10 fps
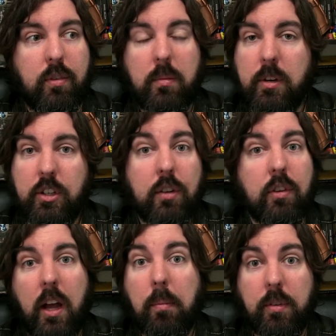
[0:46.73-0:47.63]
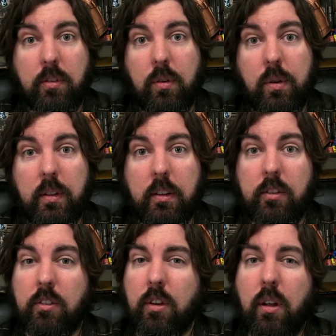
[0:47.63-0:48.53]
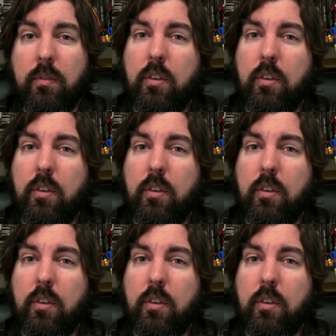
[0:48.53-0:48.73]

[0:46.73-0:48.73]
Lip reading: pretty much every episode unless it's called